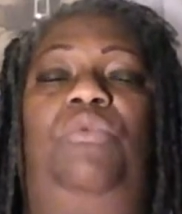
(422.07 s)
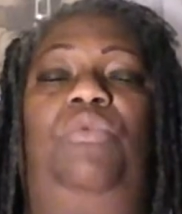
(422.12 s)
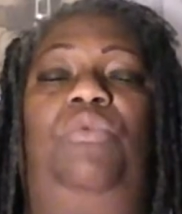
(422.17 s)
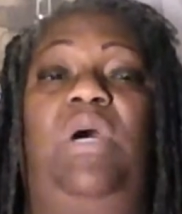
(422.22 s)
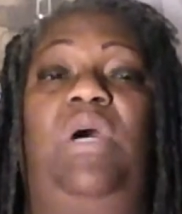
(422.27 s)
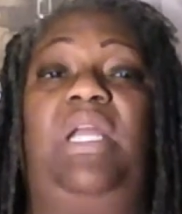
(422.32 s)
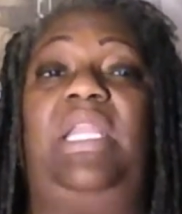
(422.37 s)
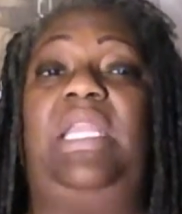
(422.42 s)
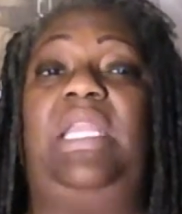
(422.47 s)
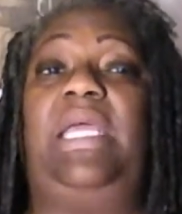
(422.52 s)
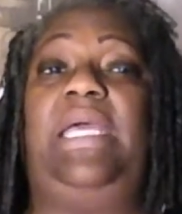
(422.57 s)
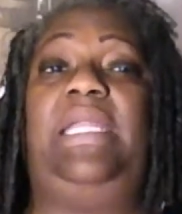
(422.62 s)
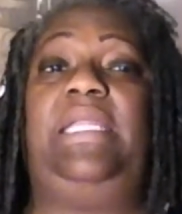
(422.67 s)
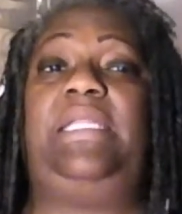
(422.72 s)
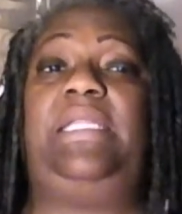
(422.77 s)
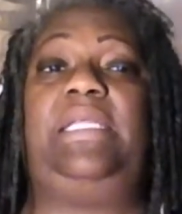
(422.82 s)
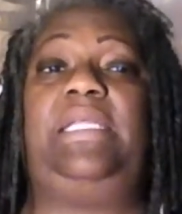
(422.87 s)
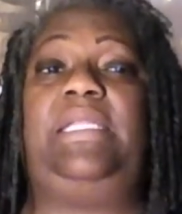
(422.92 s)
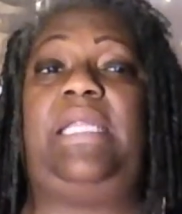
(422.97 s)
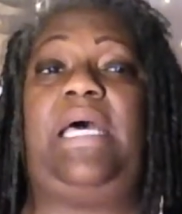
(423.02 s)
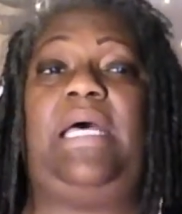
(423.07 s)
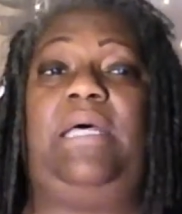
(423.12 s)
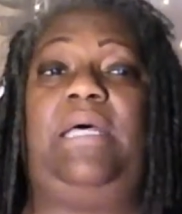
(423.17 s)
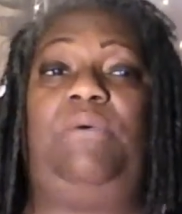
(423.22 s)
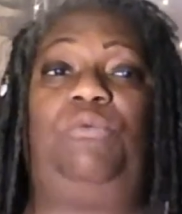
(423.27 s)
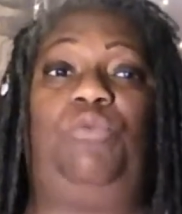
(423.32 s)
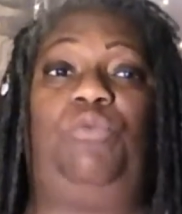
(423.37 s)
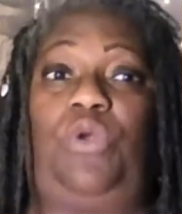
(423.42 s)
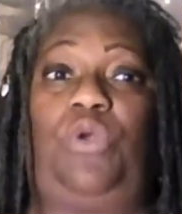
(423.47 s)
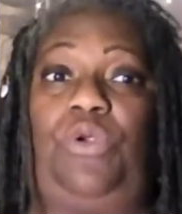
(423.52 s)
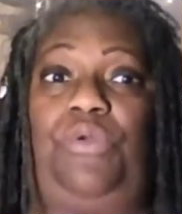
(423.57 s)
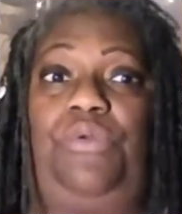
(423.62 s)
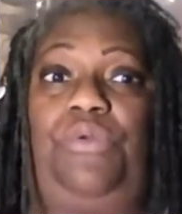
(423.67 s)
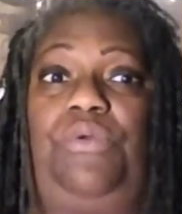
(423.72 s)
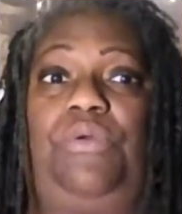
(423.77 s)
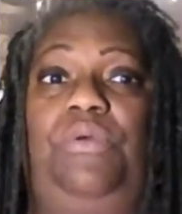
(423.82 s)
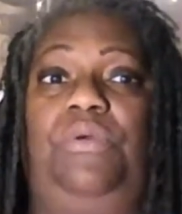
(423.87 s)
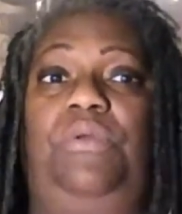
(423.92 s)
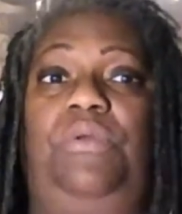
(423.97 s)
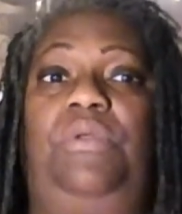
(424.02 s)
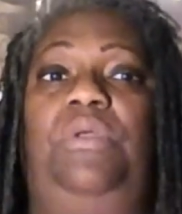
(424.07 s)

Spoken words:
One lady did not work.